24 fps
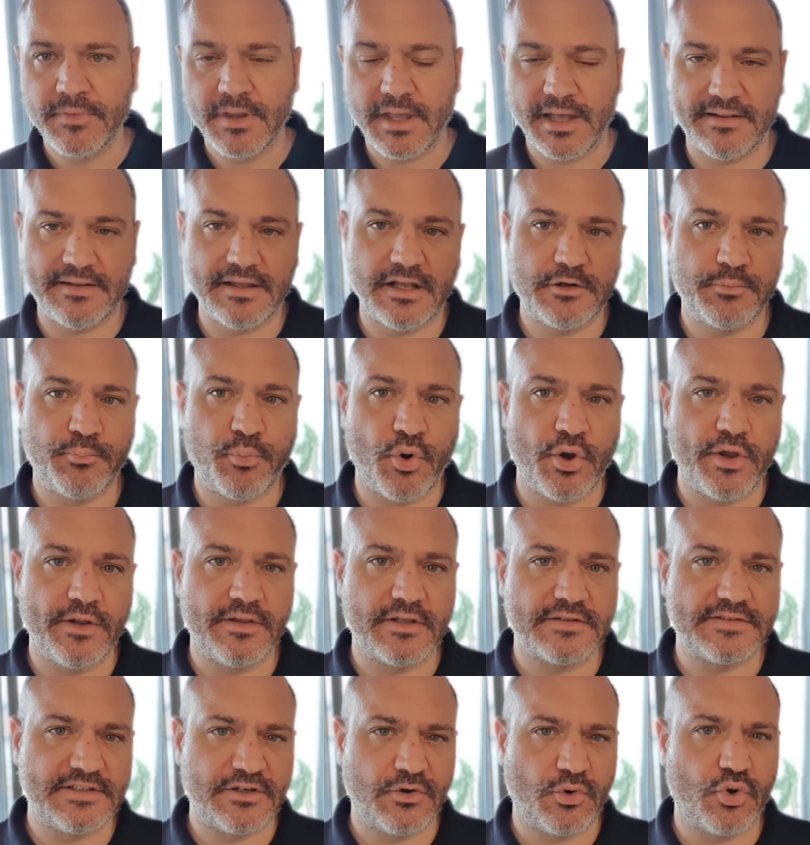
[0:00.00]
At that point,
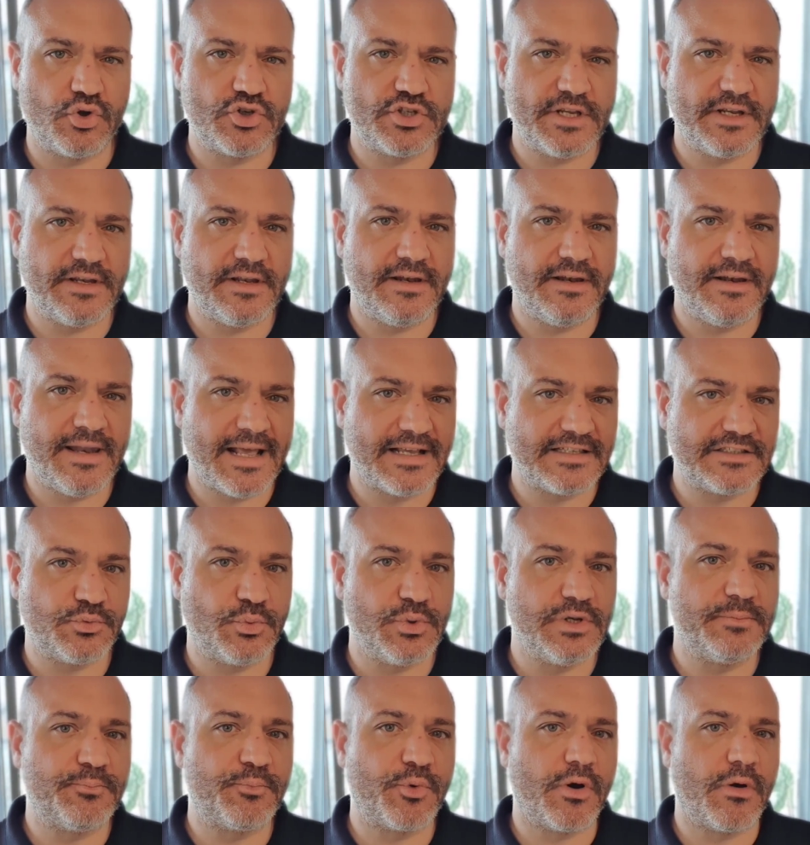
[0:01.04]
the Synology NAS
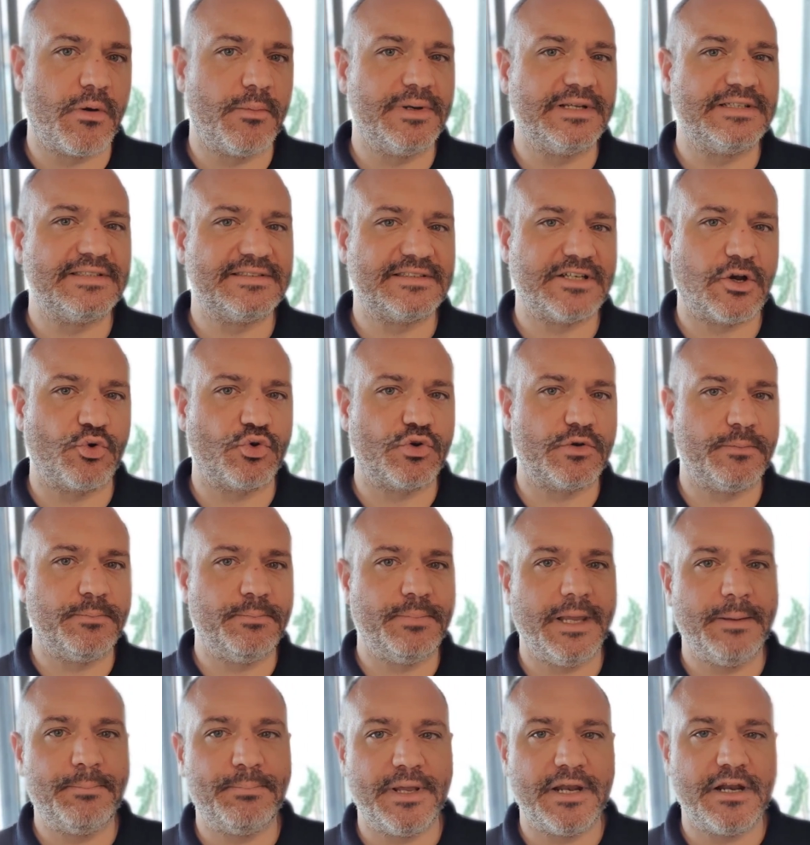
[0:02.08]
will probably start
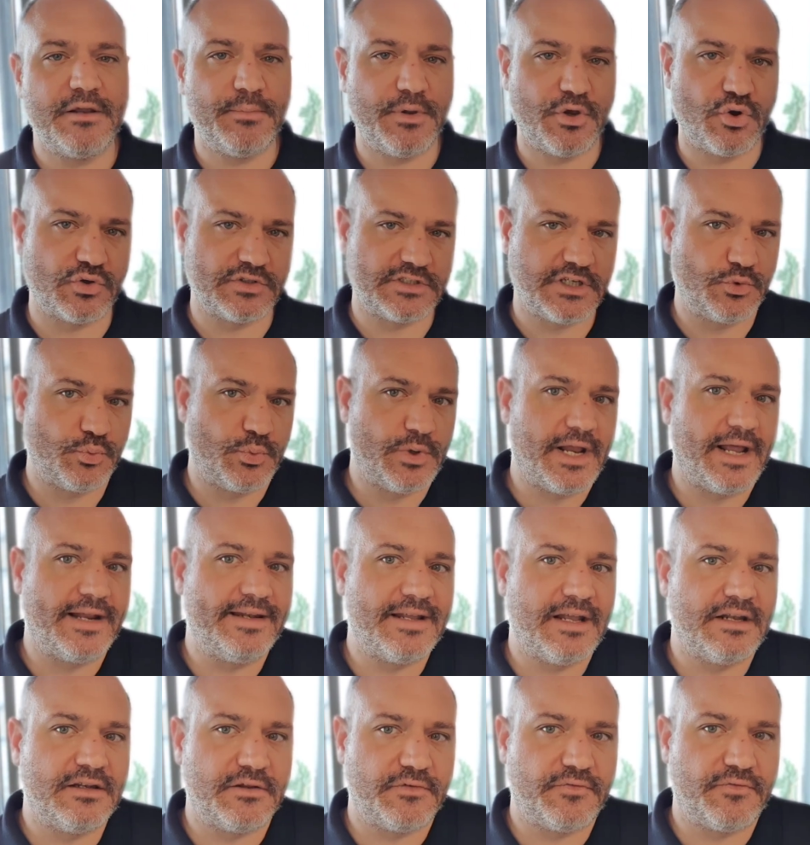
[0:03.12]
beeping because it will
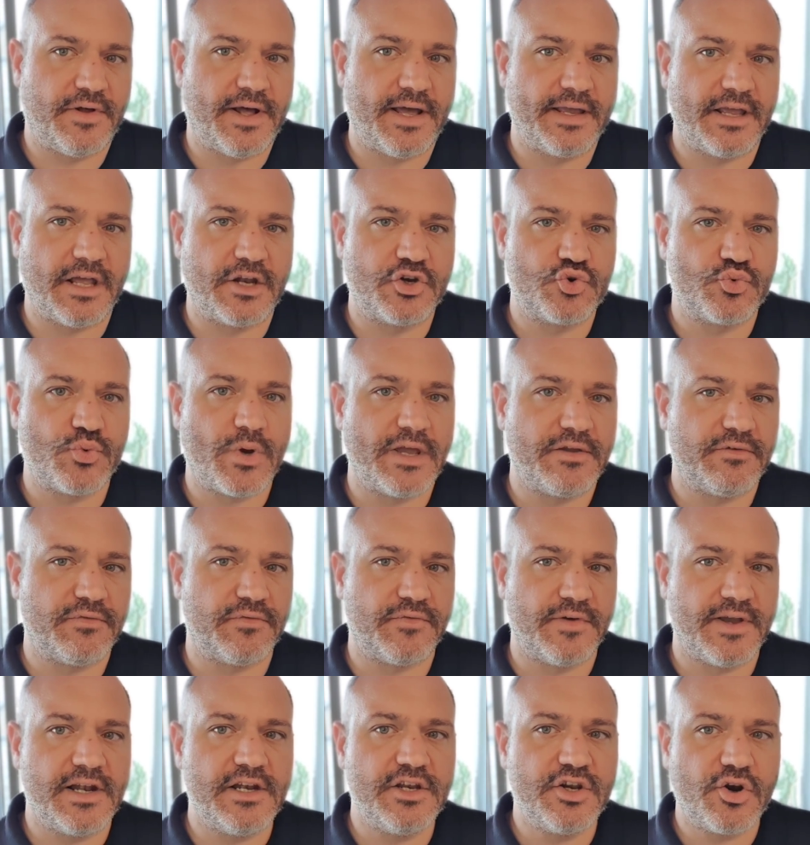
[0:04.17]
identify a drive
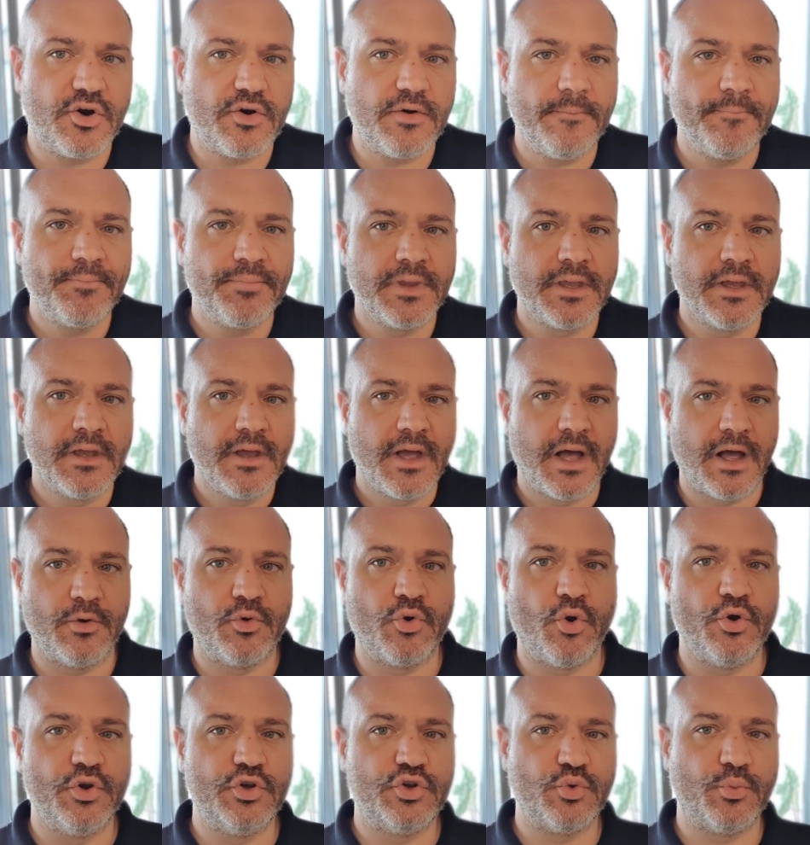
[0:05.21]
failure. I'm
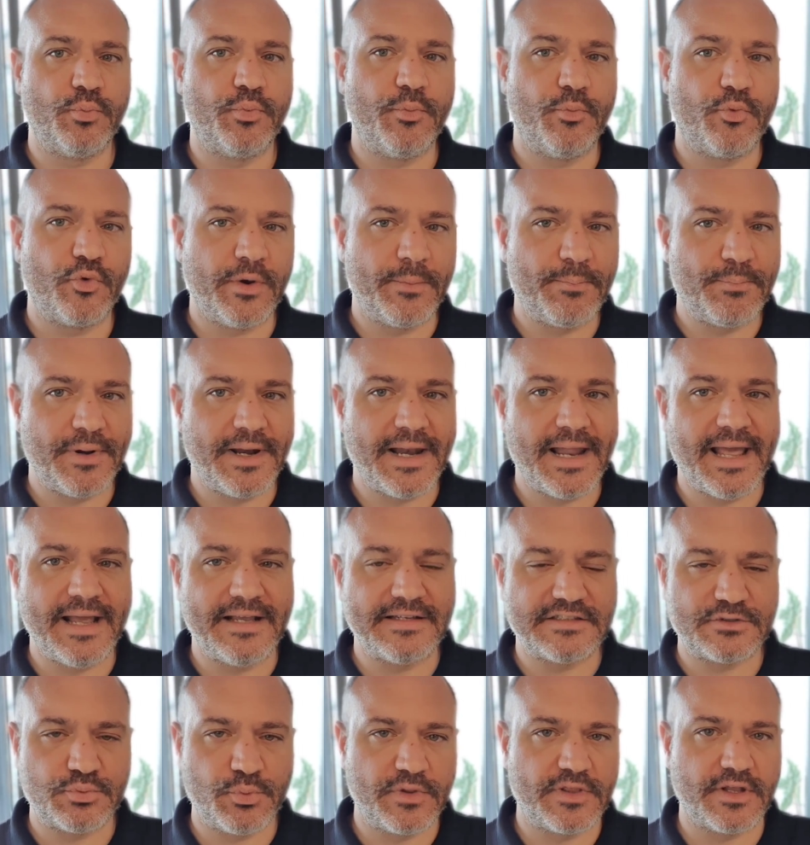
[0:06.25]
going to
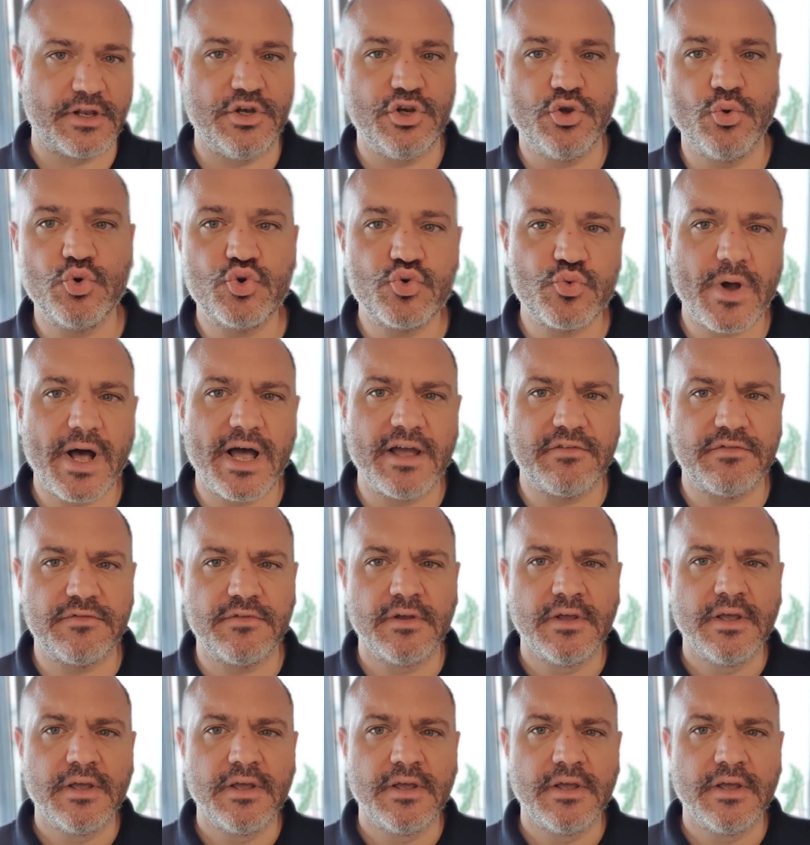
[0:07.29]
replace with a new drive